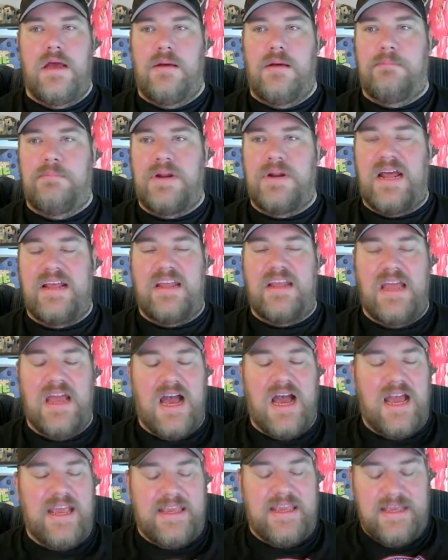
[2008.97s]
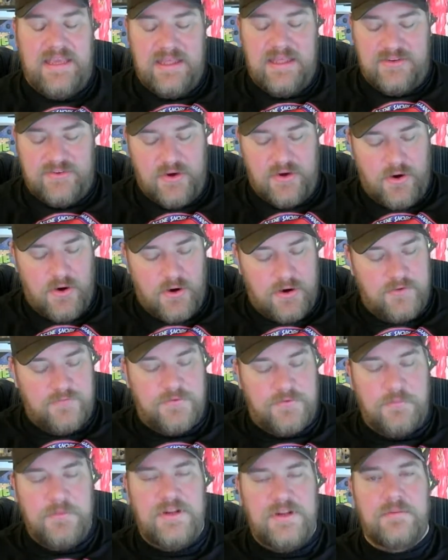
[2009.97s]
But it's hard
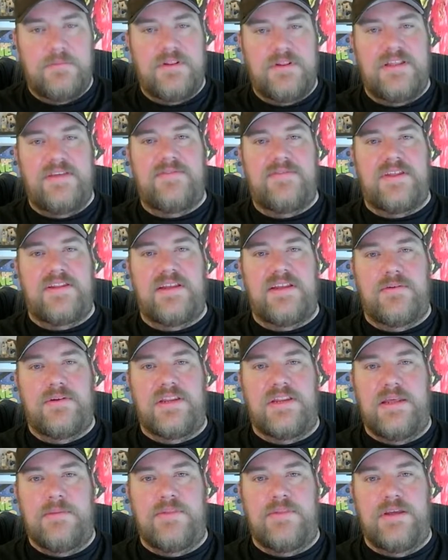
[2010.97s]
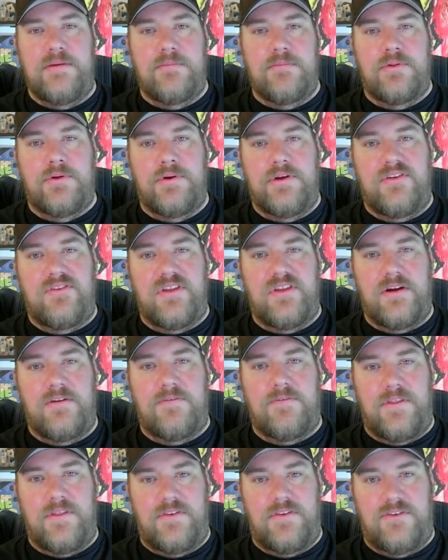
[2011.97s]
for me to believe that they would keep the employees there
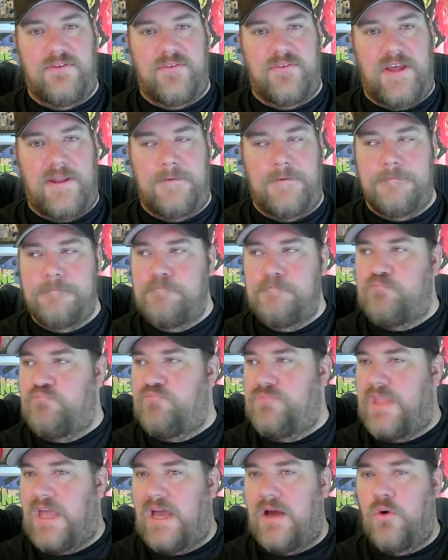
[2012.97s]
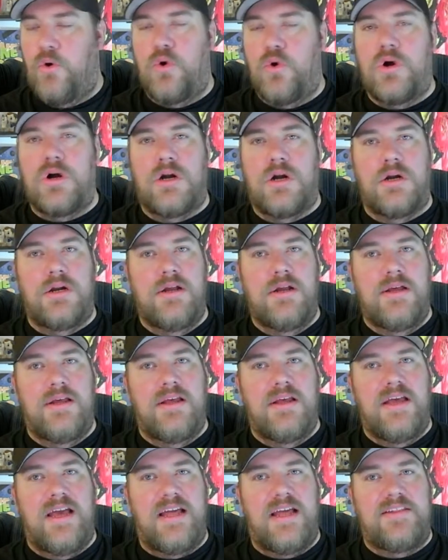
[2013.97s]
for this event. Or
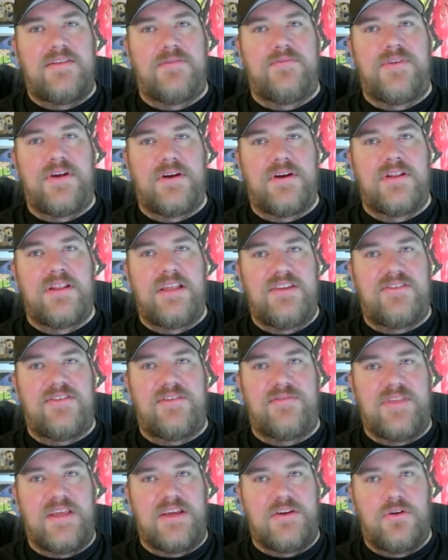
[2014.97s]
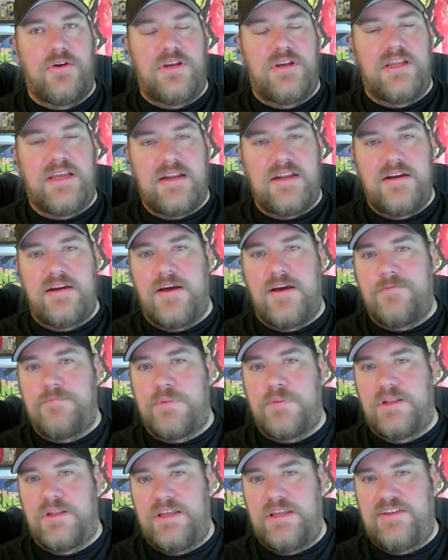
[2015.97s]
at the very least, if they couldn't get enough
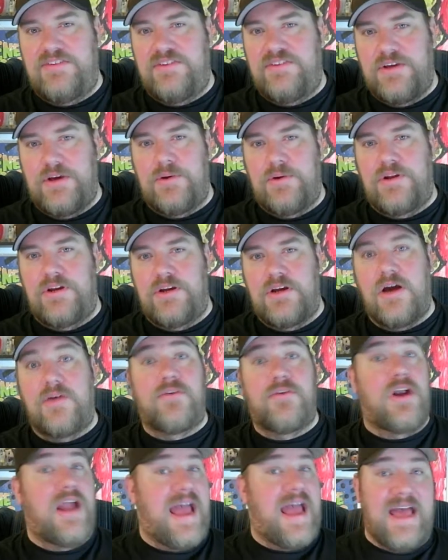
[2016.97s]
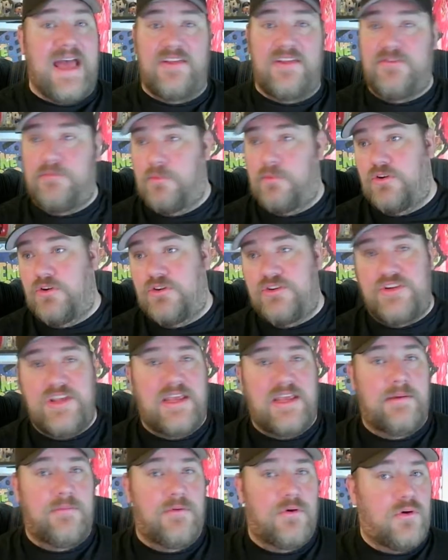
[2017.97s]
police to go undercover as merch
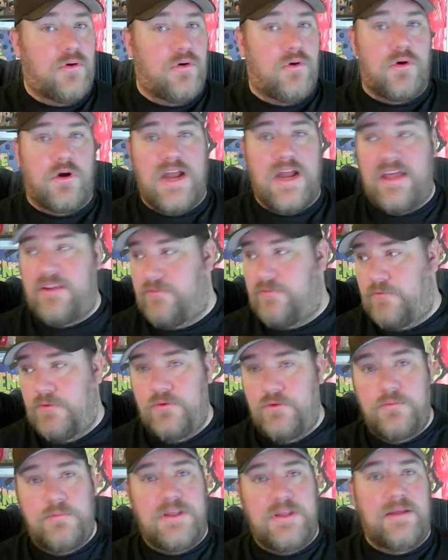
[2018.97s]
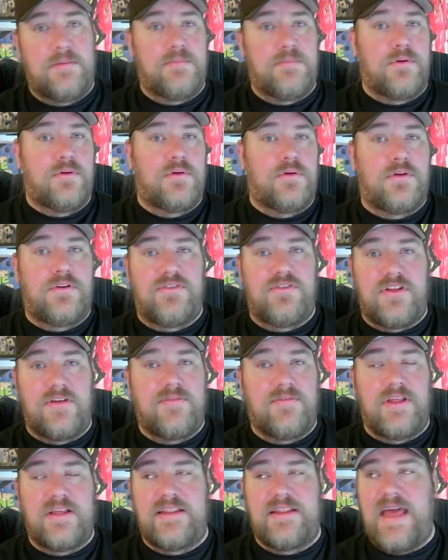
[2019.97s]
table or as food people or
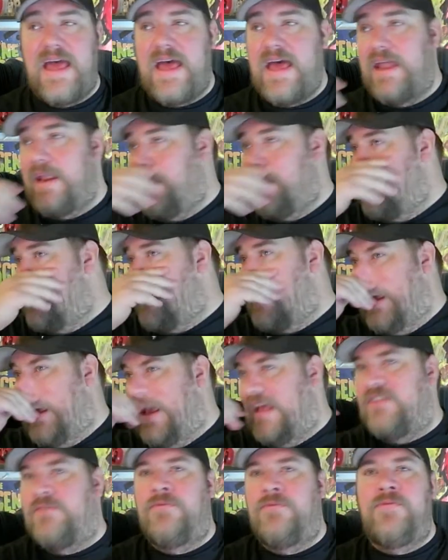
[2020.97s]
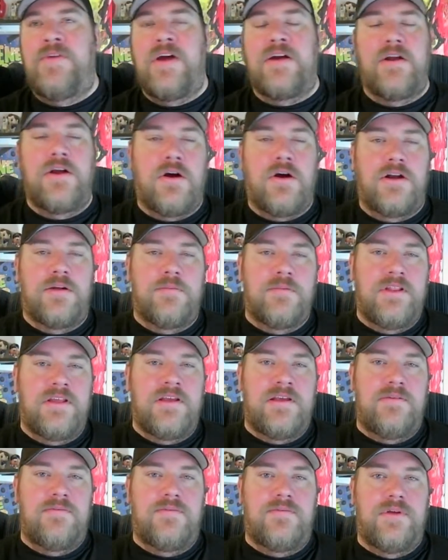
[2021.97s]
stuff like that, it's very hard to
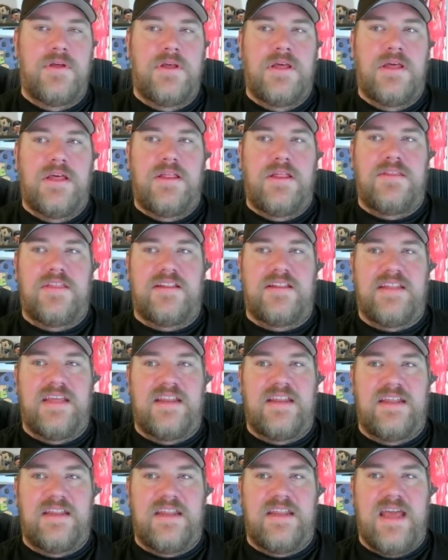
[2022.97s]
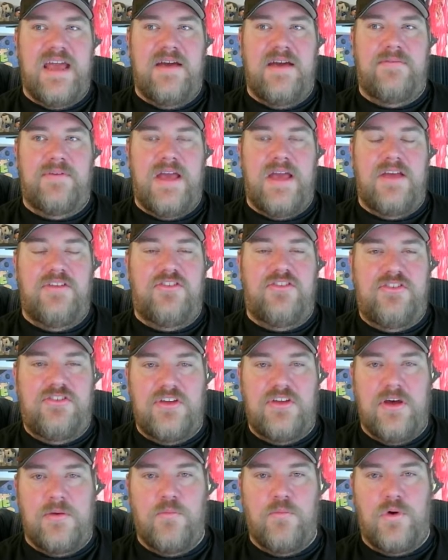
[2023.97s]
believe that they didn't have
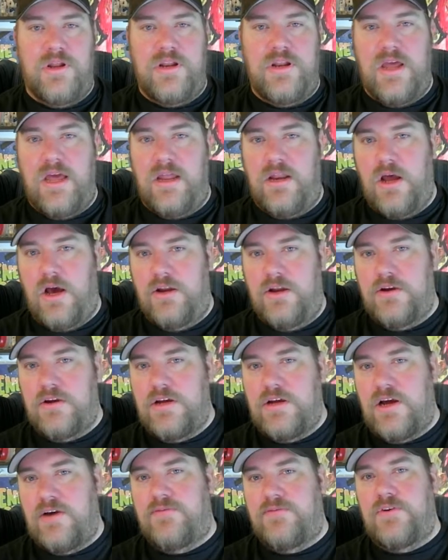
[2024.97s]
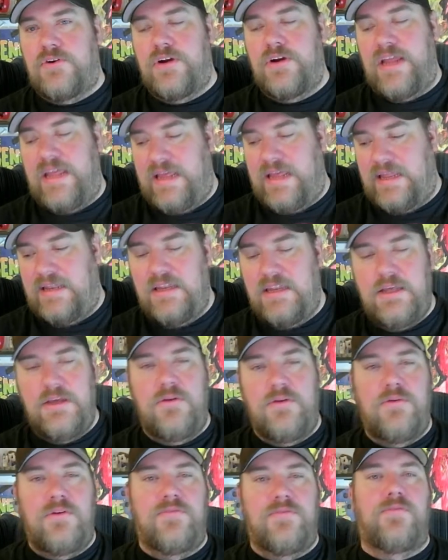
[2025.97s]
someone, an undercover in the
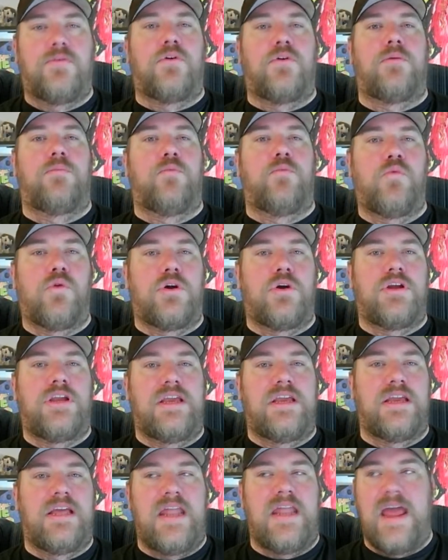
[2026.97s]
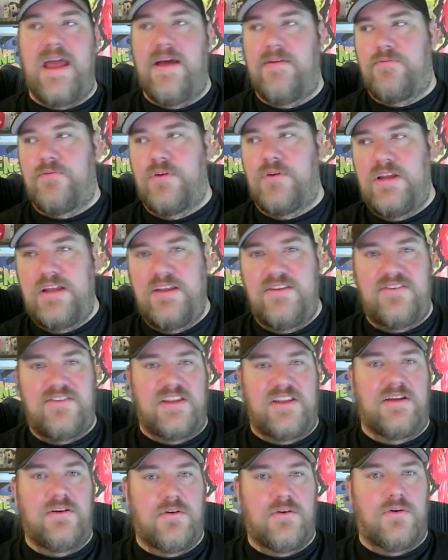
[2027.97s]
uniform, working at every
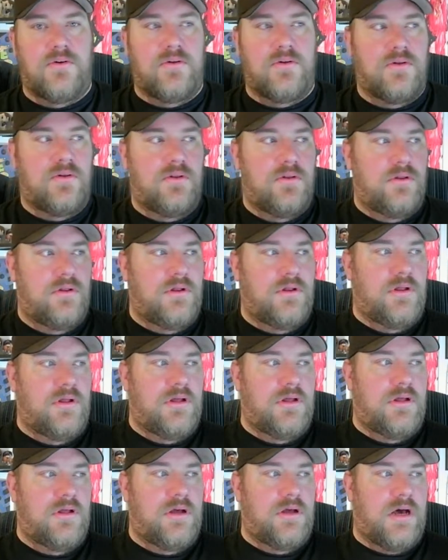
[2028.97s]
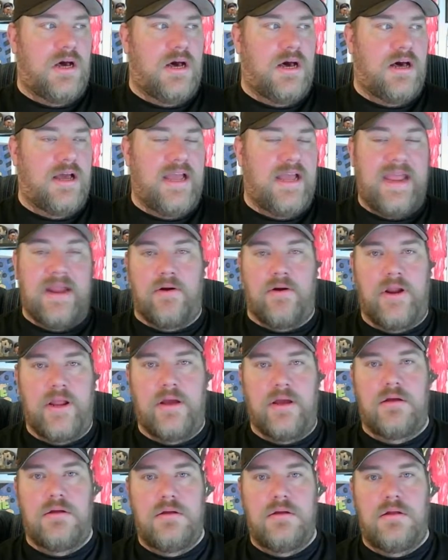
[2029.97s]
single area,
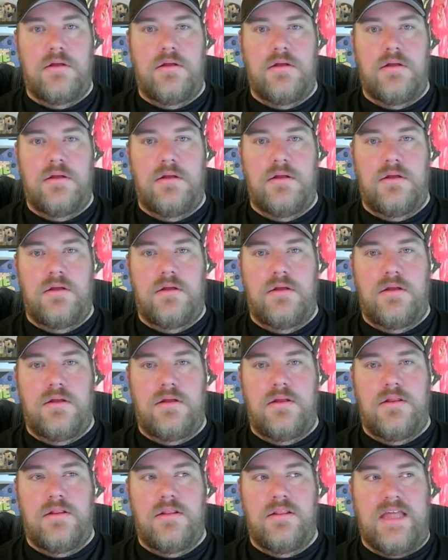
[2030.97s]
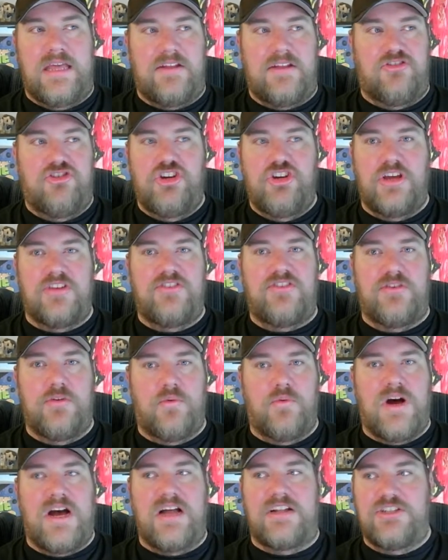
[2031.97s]
like just to
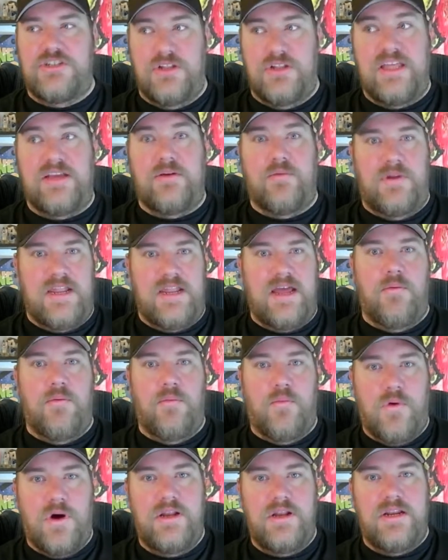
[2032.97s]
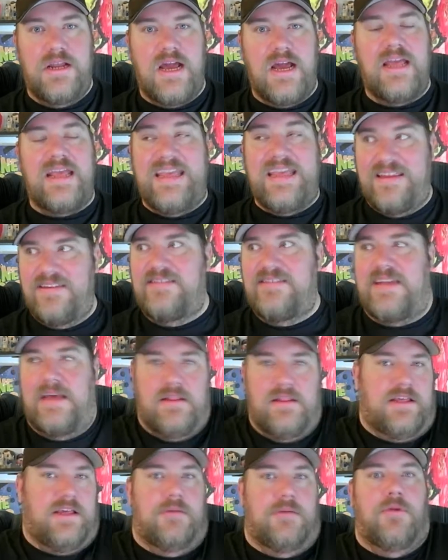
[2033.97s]
watch. So like when that one guy is
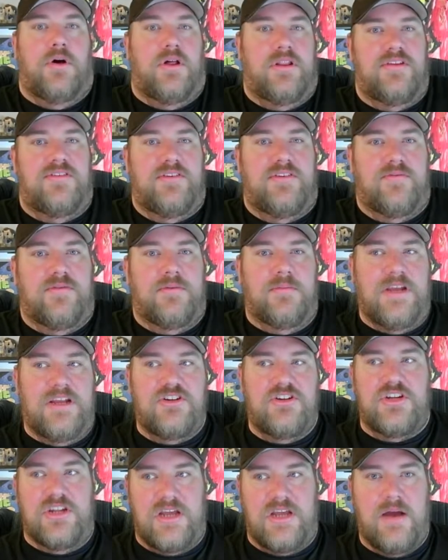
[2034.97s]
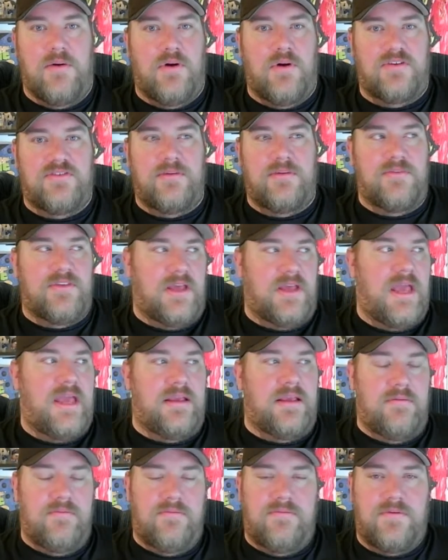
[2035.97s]
telling him all this information, the guy walks up, he's like,
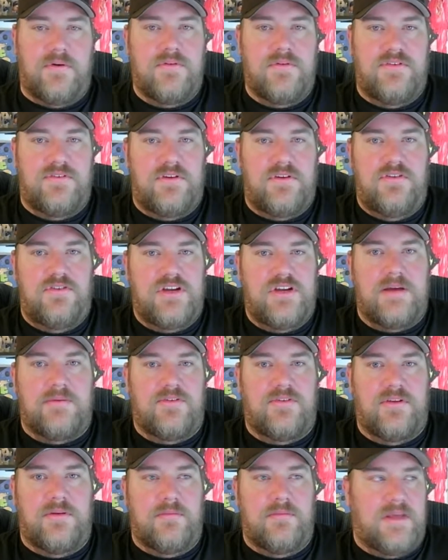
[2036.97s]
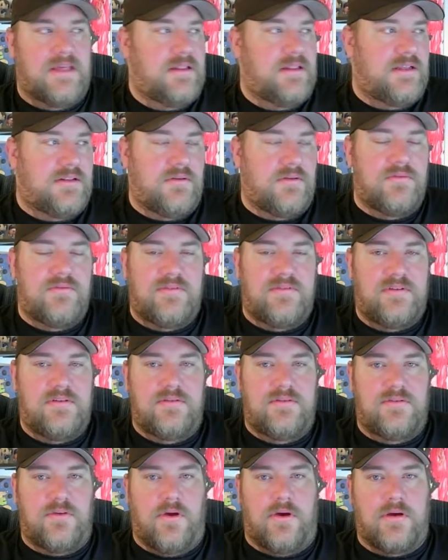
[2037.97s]
hey, focus on your job or something, man. Like, don't
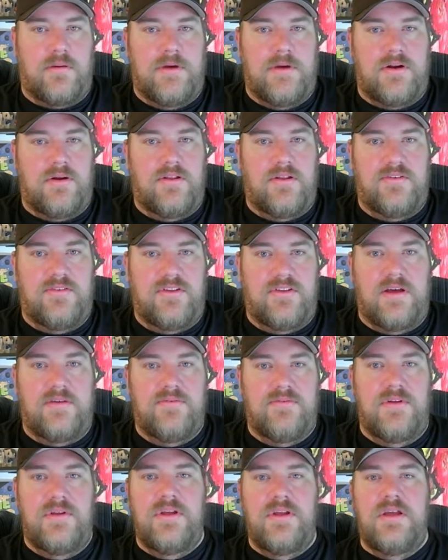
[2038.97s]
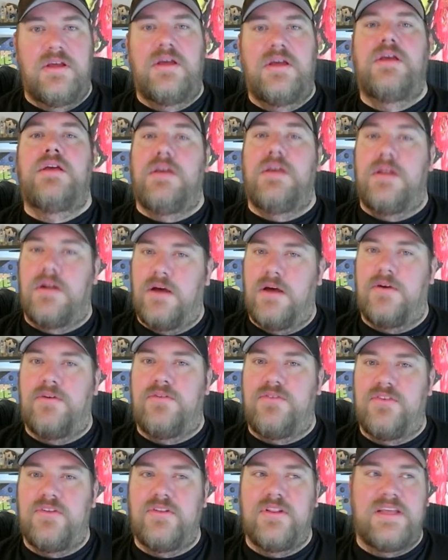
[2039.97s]
talk about all this stuff,
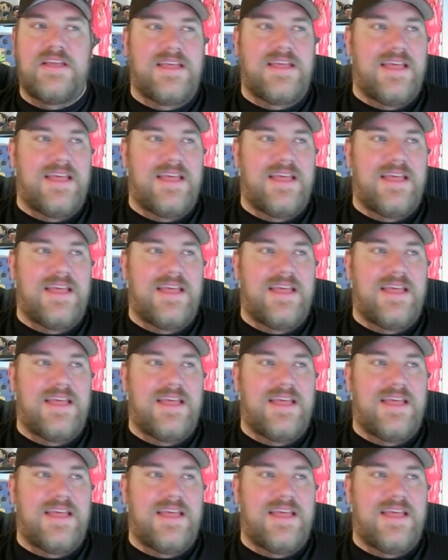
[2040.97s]
So like,